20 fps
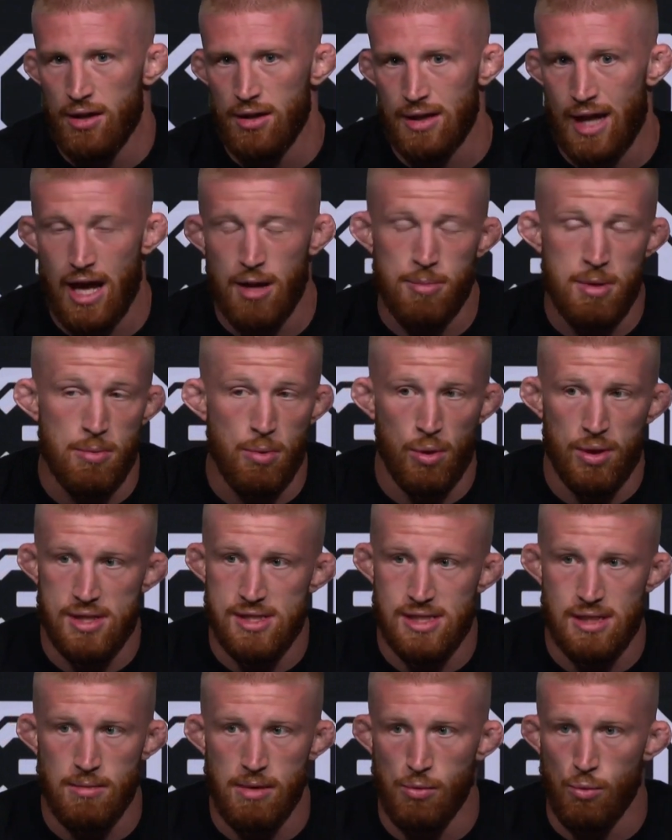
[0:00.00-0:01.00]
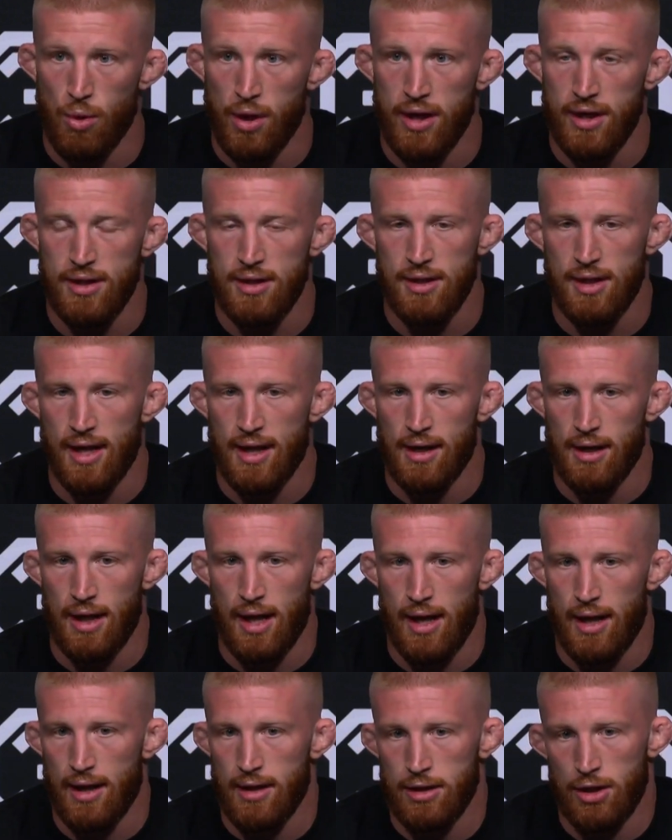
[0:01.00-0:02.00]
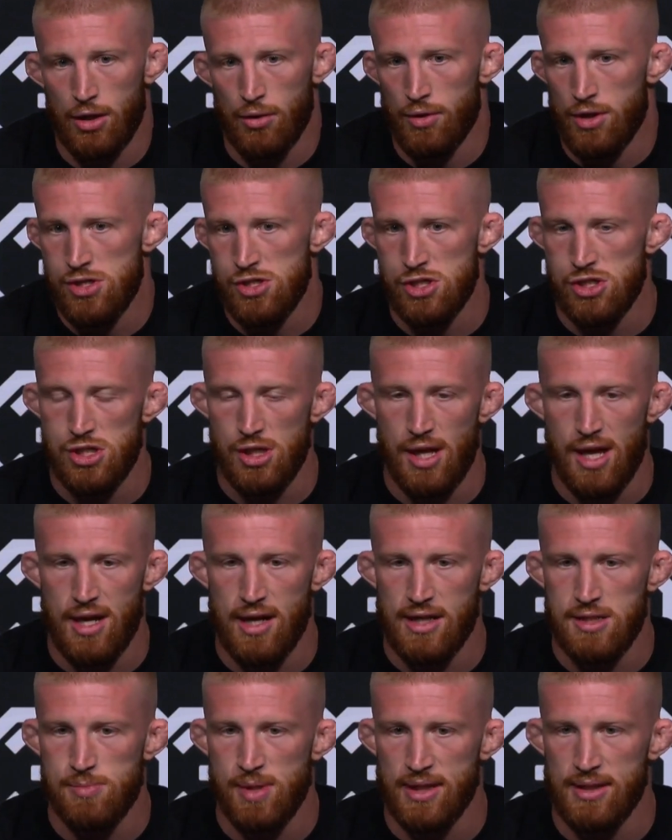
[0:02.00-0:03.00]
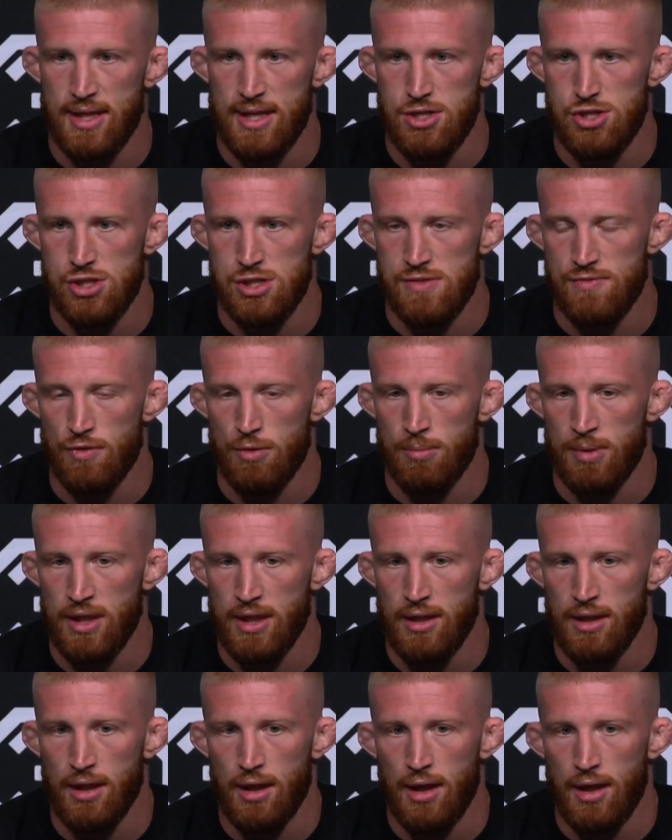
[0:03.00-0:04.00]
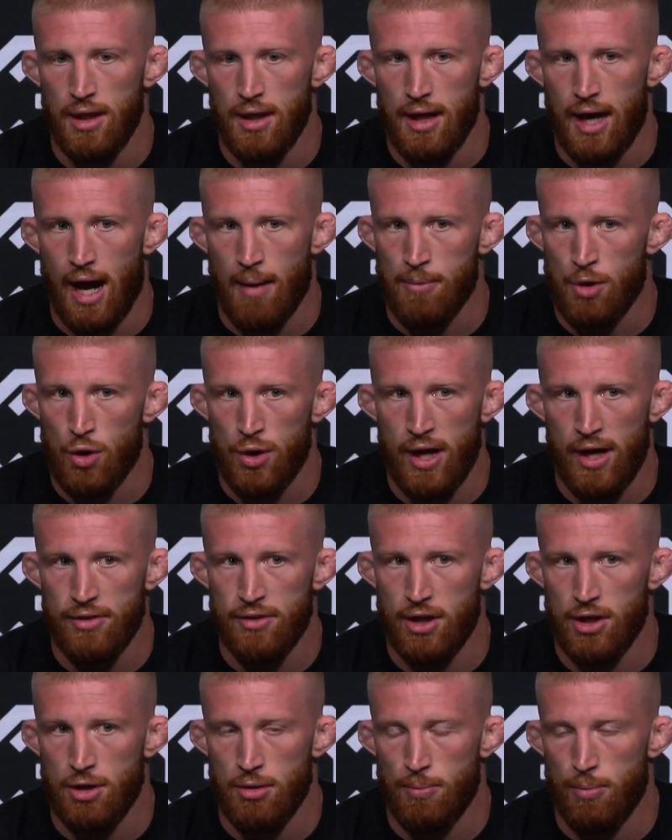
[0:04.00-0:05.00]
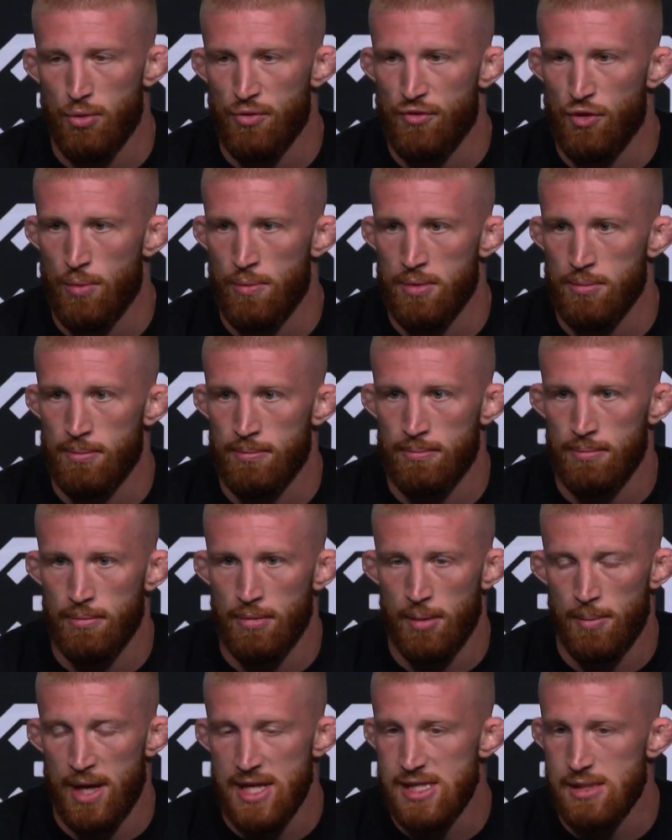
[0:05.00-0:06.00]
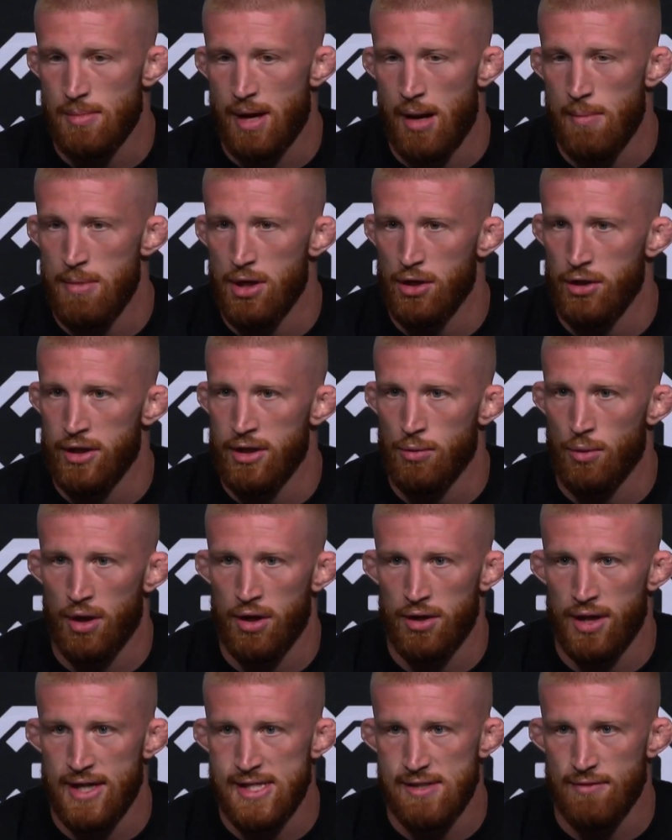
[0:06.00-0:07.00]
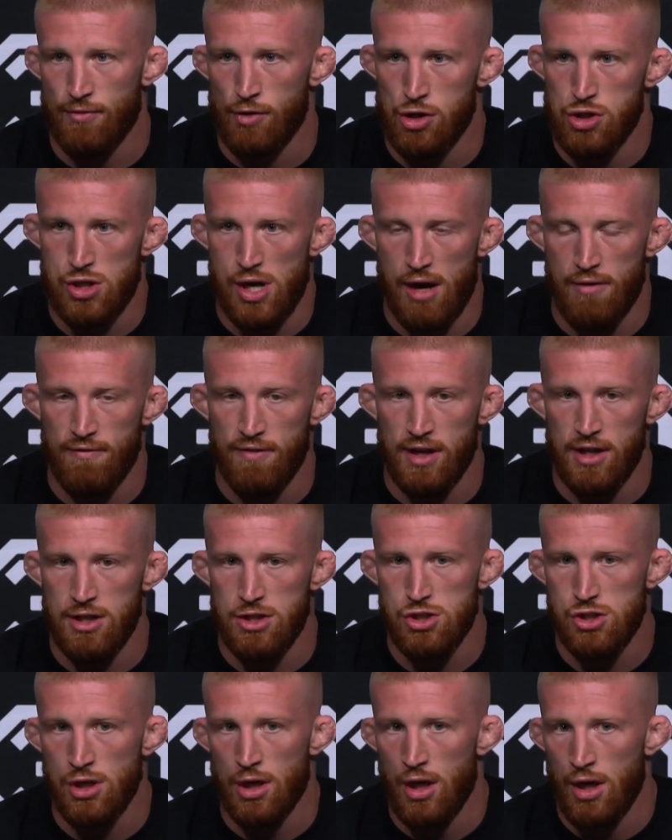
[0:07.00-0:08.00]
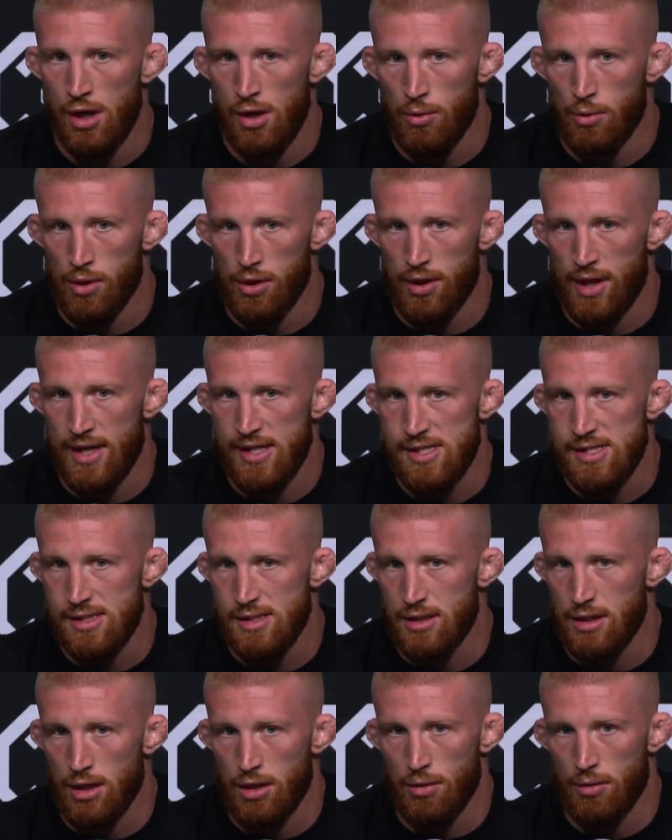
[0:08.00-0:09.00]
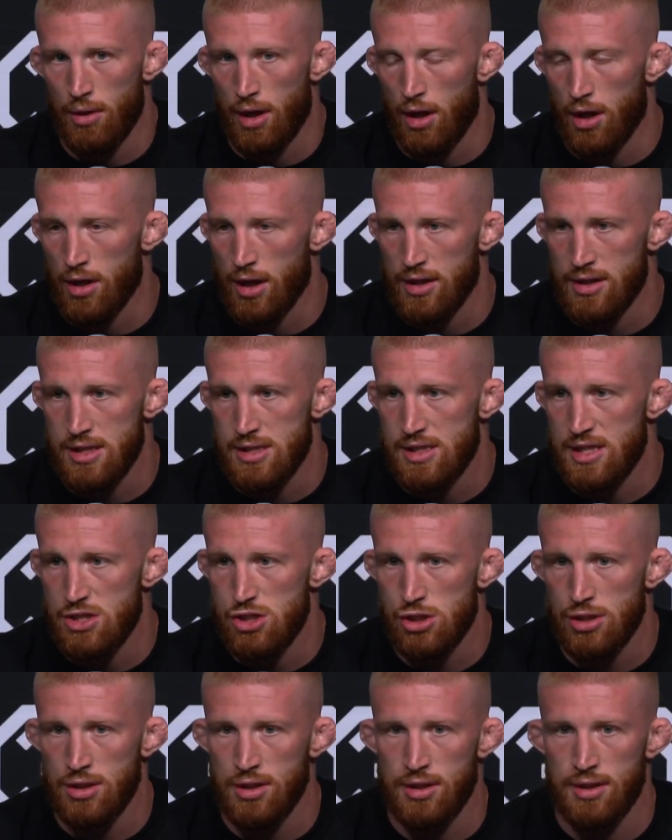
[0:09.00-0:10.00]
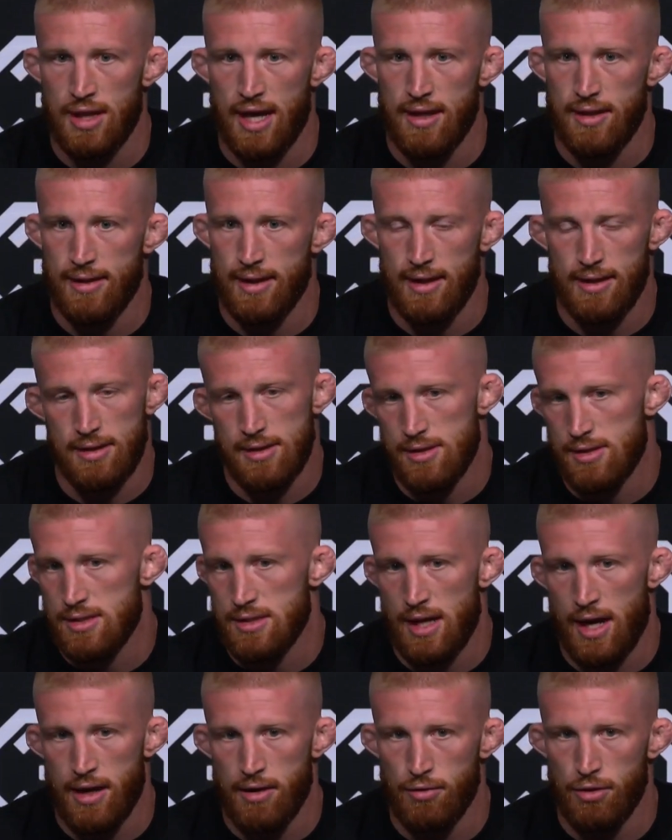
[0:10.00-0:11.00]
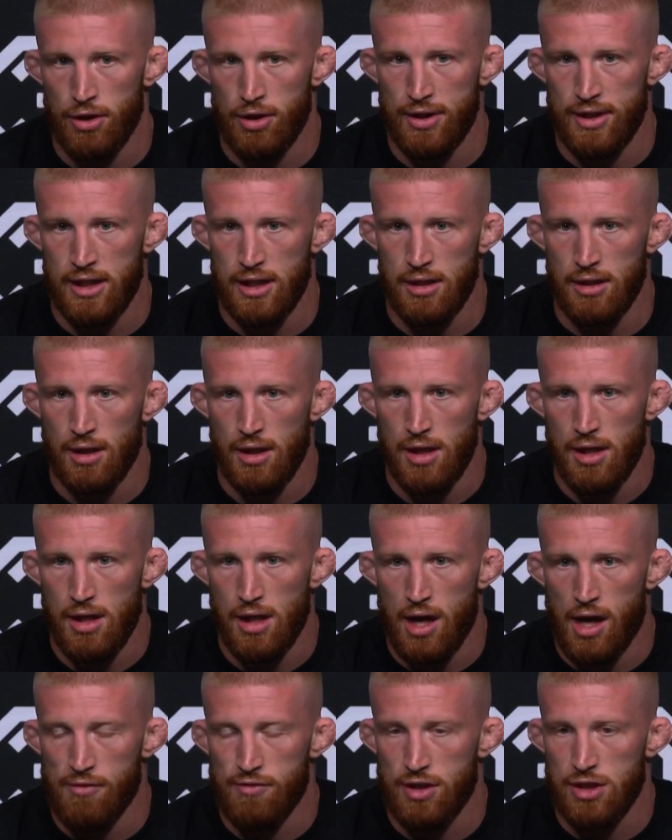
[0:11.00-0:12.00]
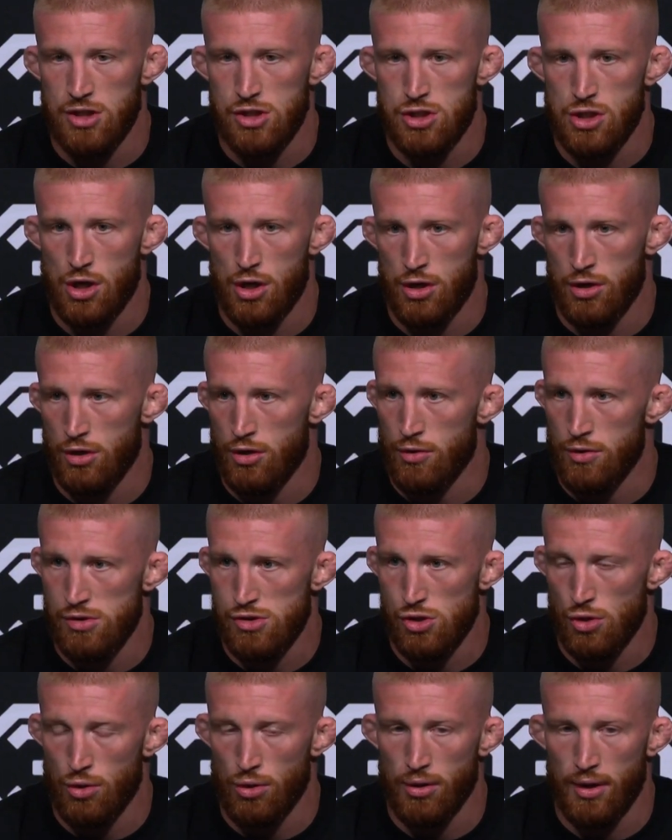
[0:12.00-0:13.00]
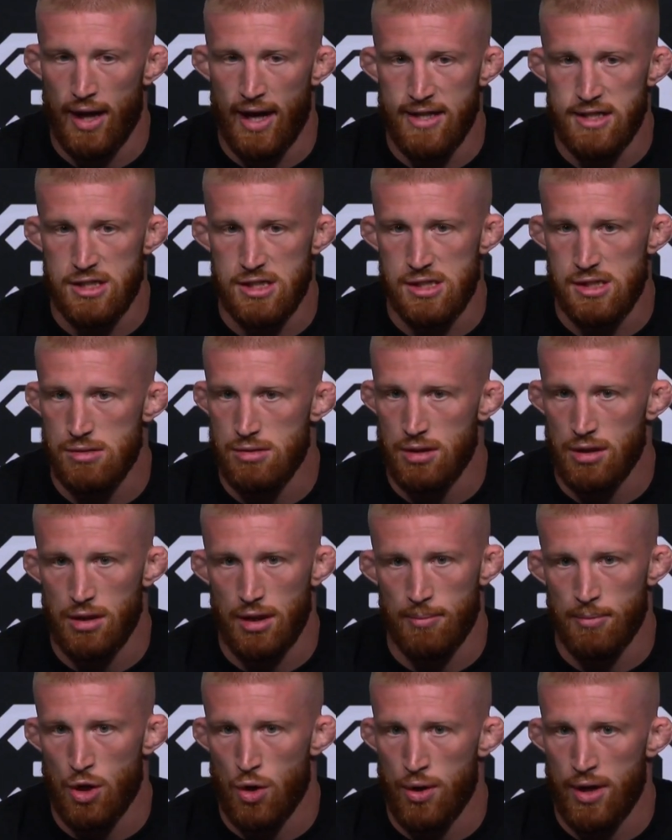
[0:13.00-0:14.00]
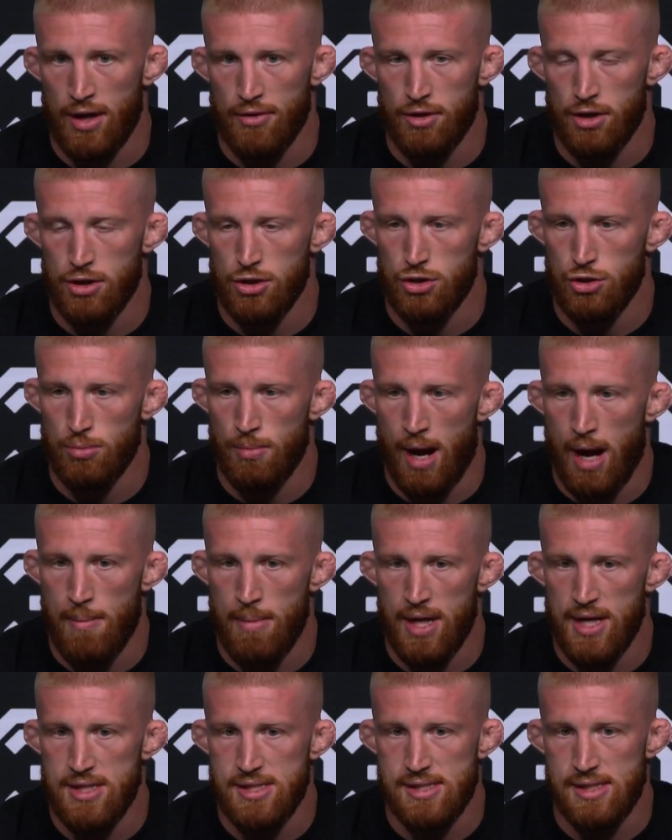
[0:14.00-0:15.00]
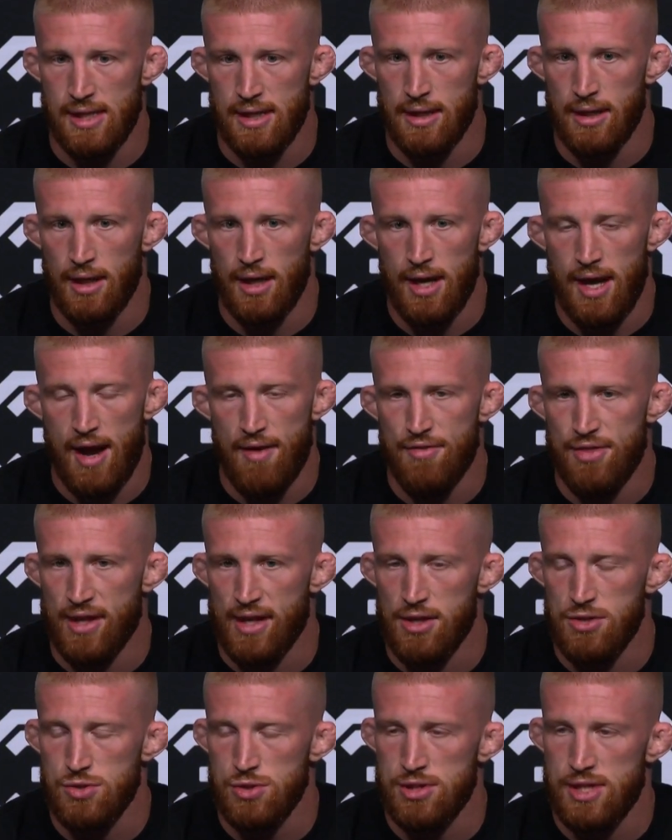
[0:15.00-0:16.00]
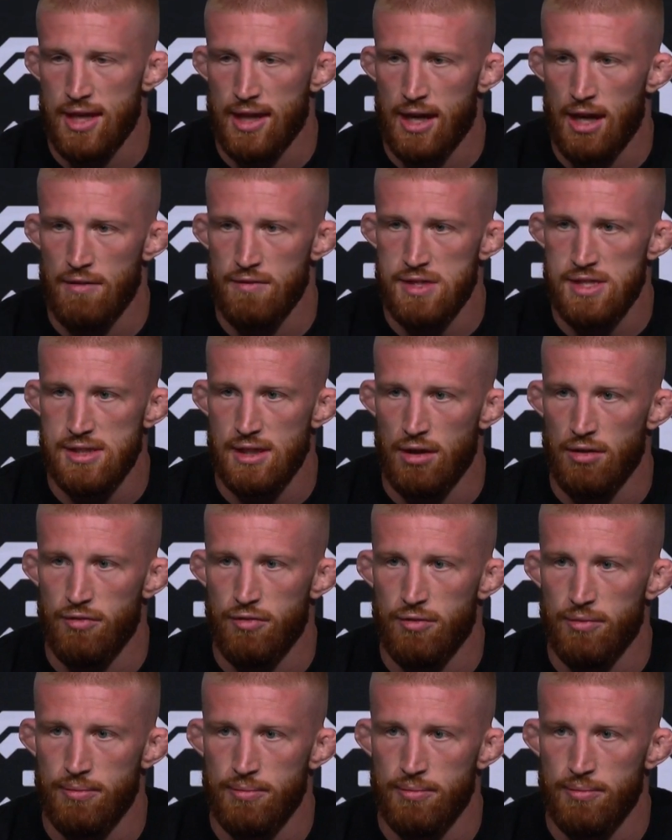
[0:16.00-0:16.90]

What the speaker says: A lot of people want to see me win, and a lot, you know, there's just a lot of expectations. For me, I'm going out there to perform to the best of my ability, whether that's a first-round finish, whether that's, you know, a decision. That it's not really of concern, the result. I just am going out there to do my best, and everything else will take care of itself.